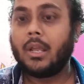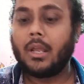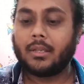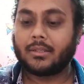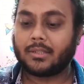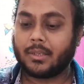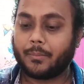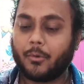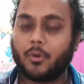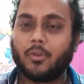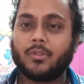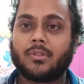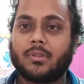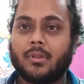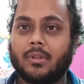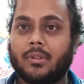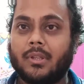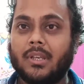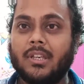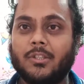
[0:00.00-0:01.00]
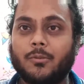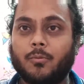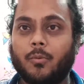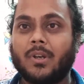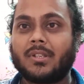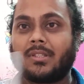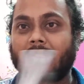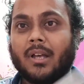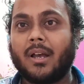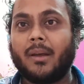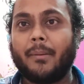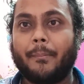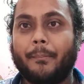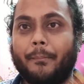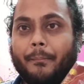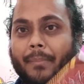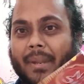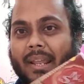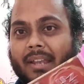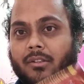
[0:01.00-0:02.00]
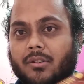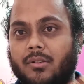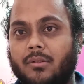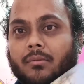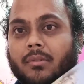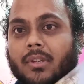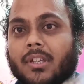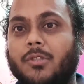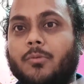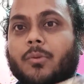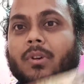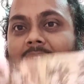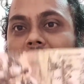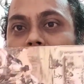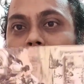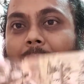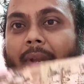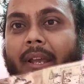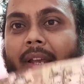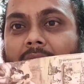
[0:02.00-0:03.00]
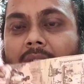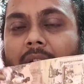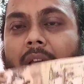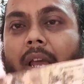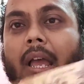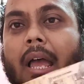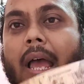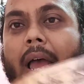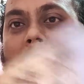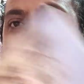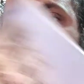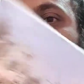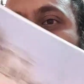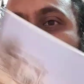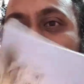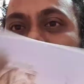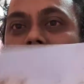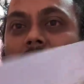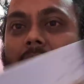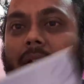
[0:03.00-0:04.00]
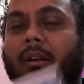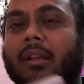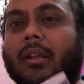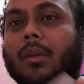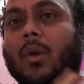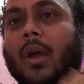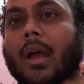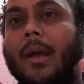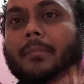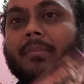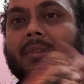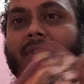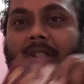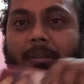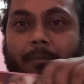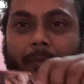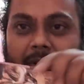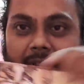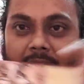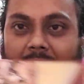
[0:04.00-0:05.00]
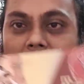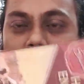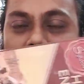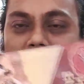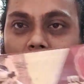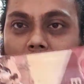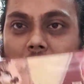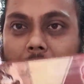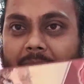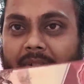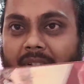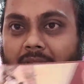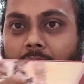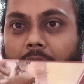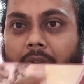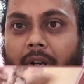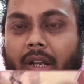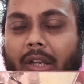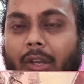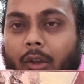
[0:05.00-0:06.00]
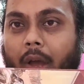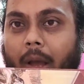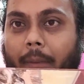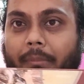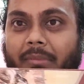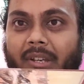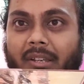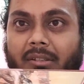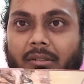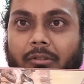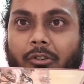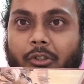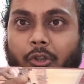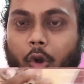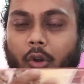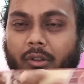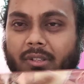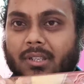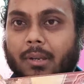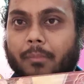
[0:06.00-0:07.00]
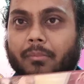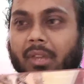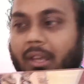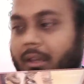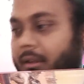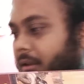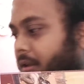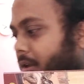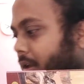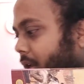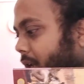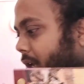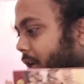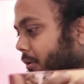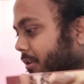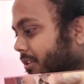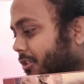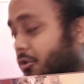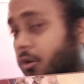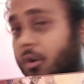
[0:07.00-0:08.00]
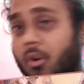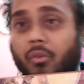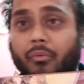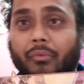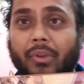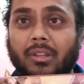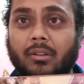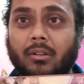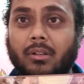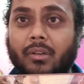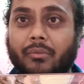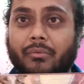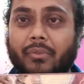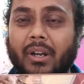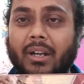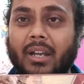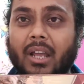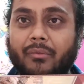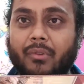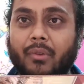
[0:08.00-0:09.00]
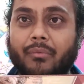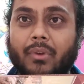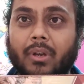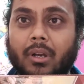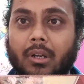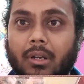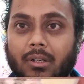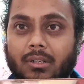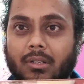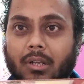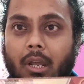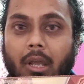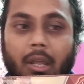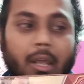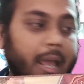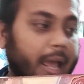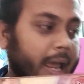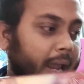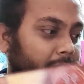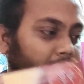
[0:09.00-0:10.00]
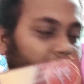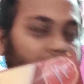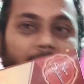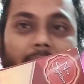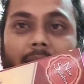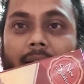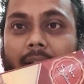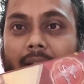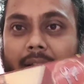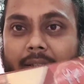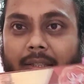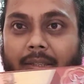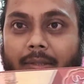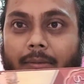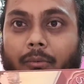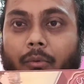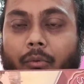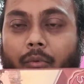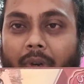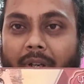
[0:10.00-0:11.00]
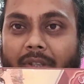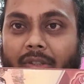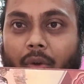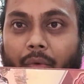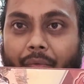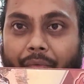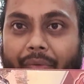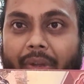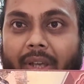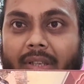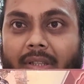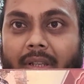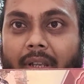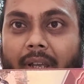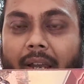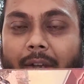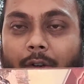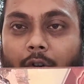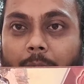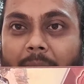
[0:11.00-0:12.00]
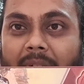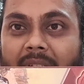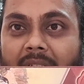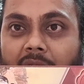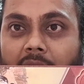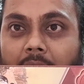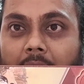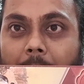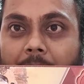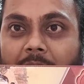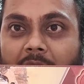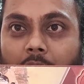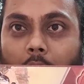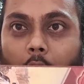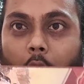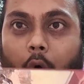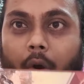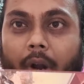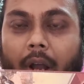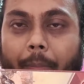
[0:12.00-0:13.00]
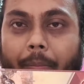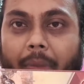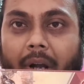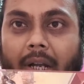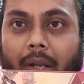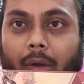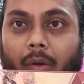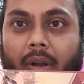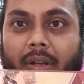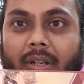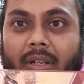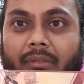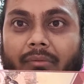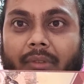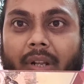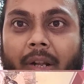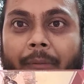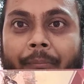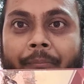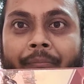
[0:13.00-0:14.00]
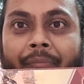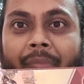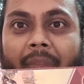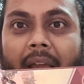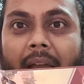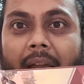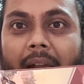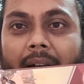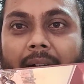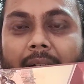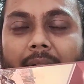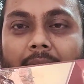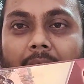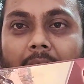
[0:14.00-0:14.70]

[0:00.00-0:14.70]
Suppose this was the plate, this was the plate, and here you have just prescribed, you have just written, you have just drawn something. It was drawn with different type of colors, and this was obviously, it will be just kept on a particular table, and